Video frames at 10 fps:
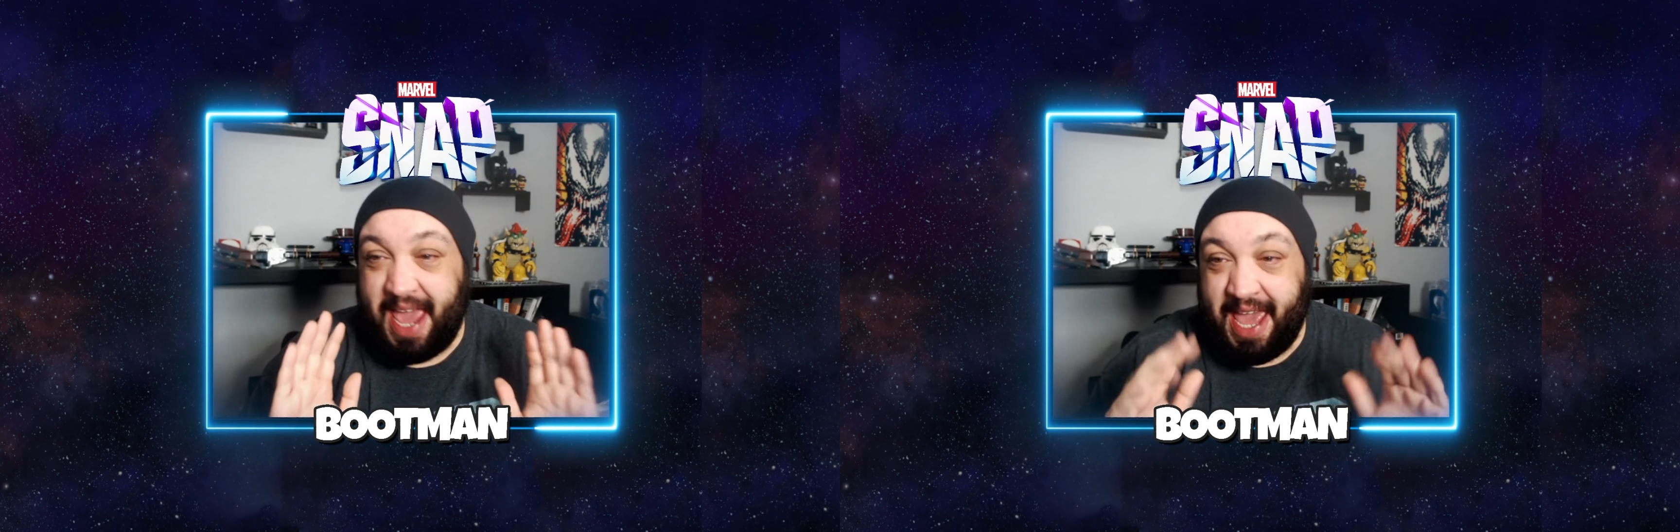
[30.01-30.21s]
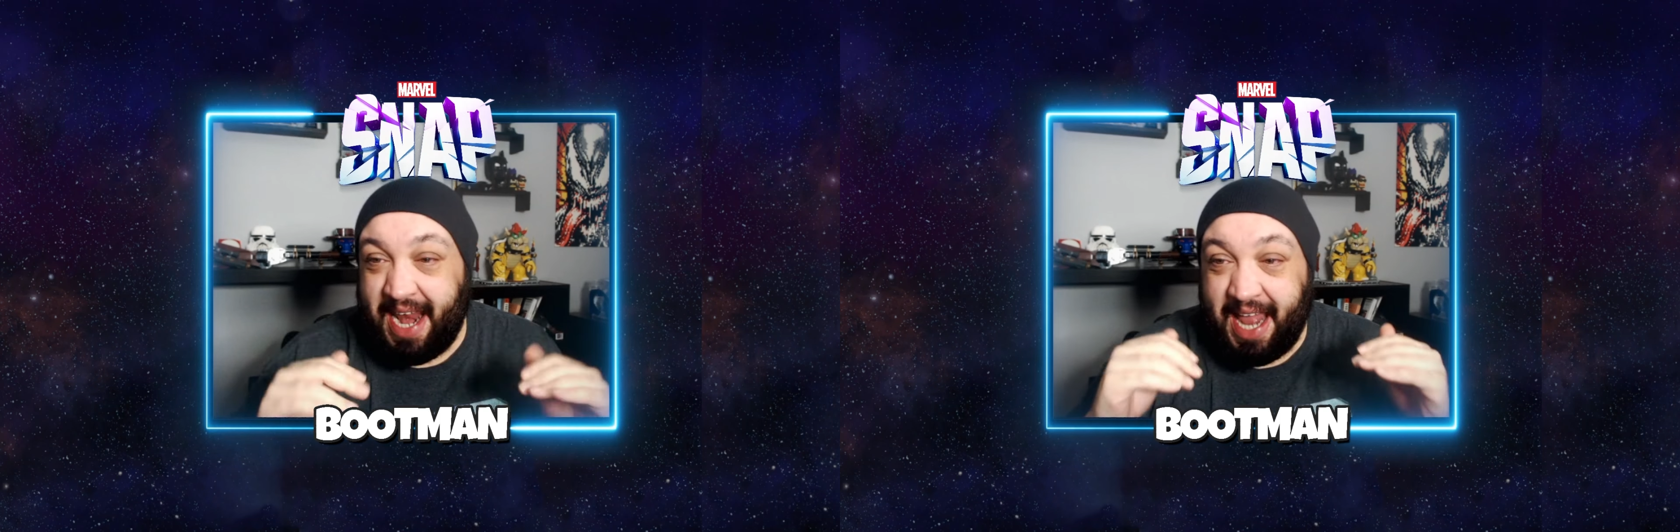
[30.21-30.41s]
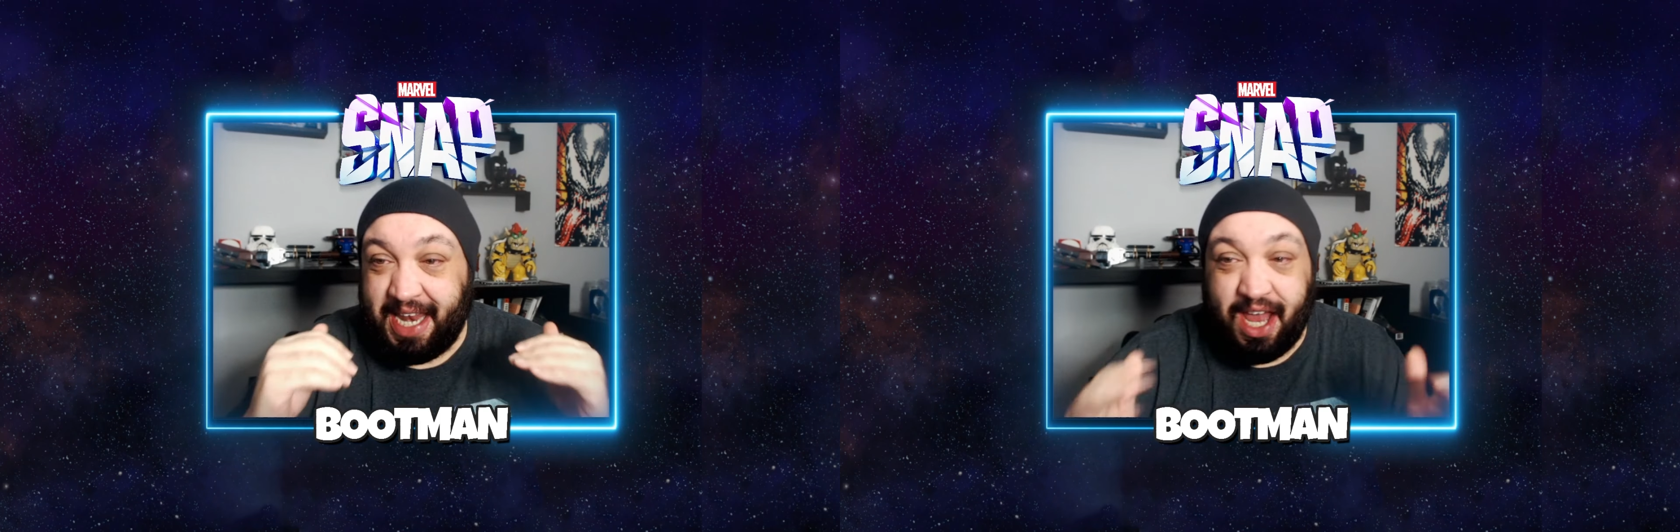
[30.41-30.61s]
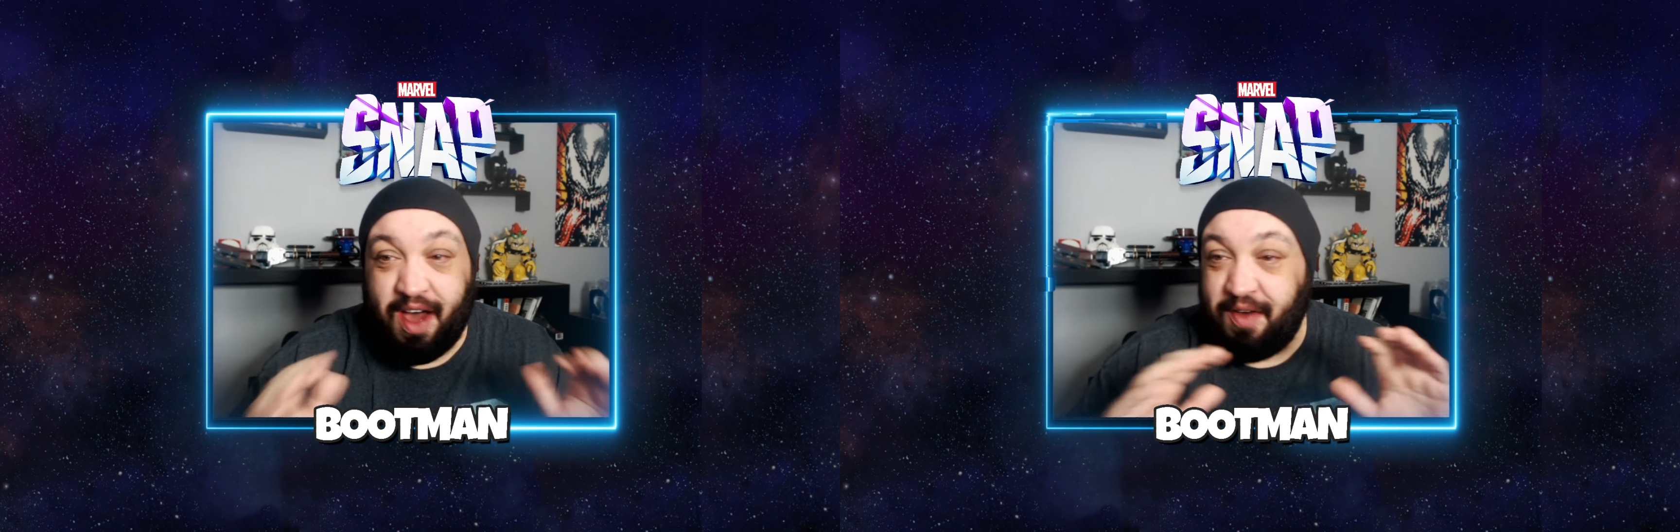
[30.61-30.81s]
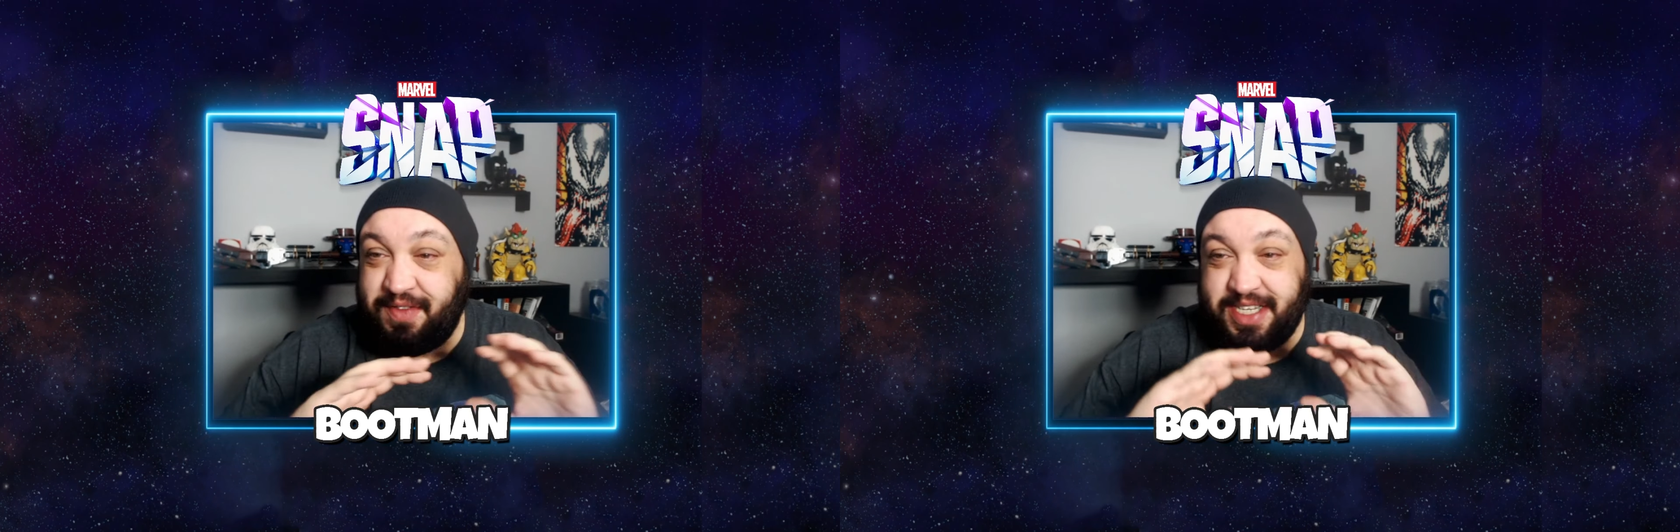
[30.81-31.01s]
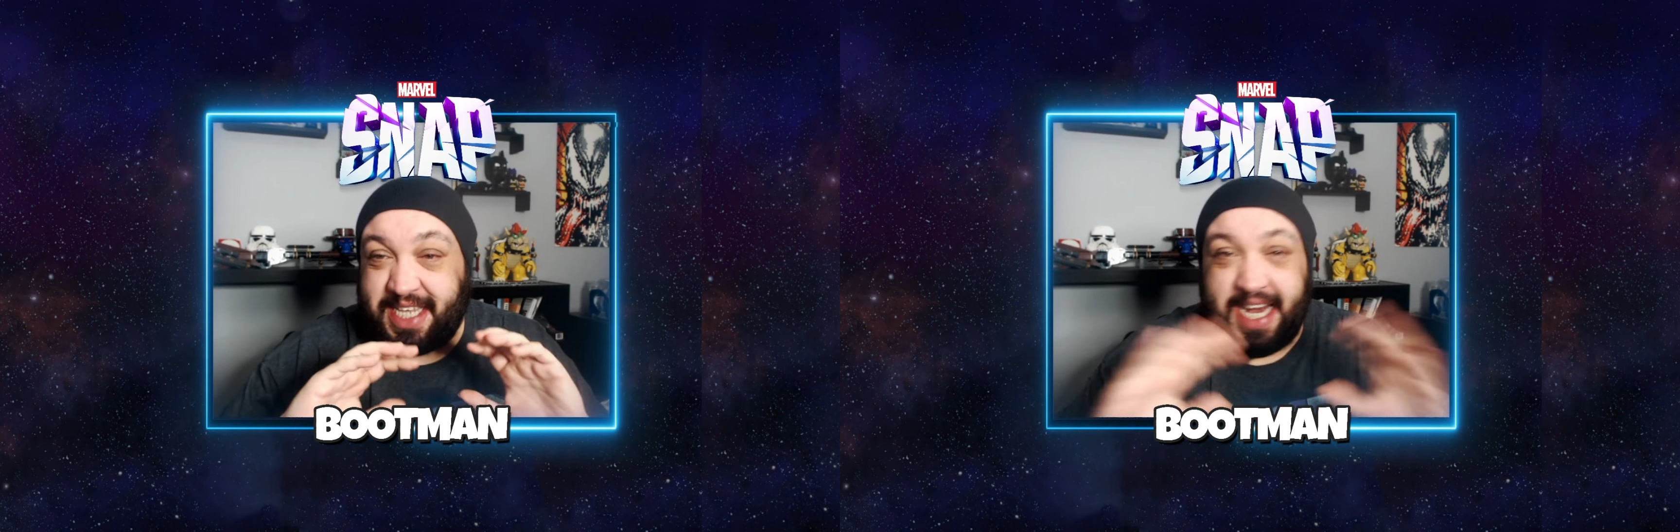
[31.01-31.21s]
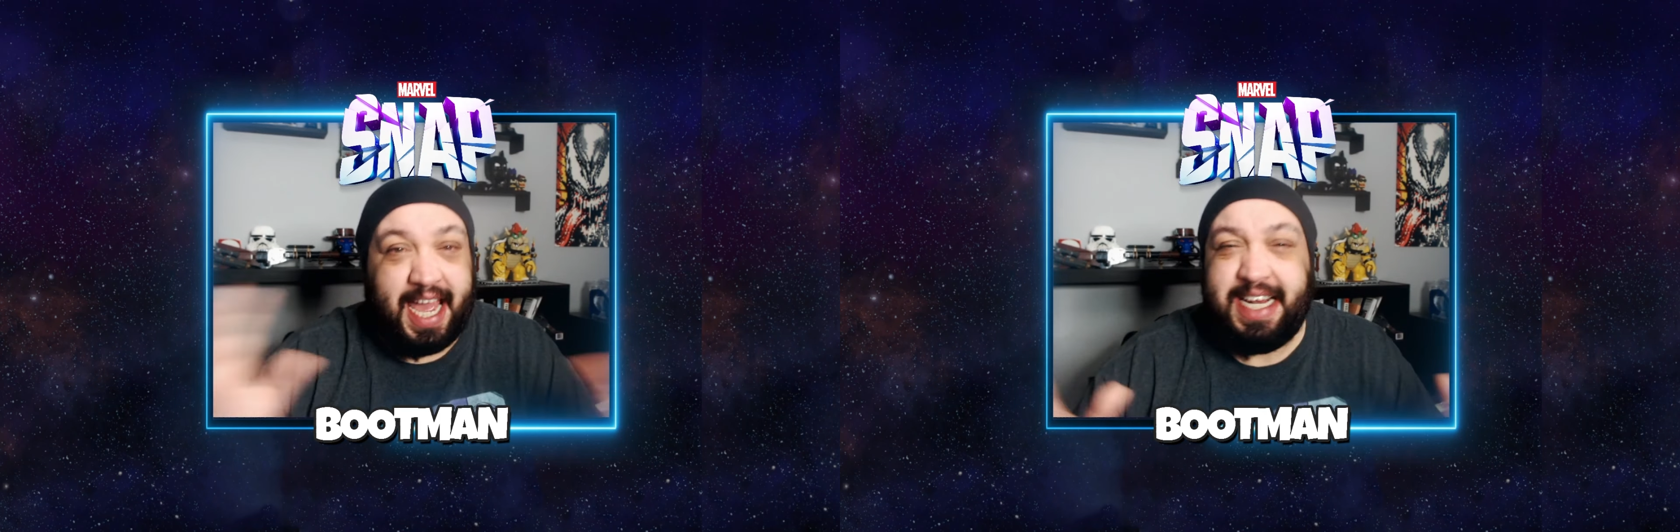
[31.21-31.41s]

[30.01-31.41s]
And I love just getting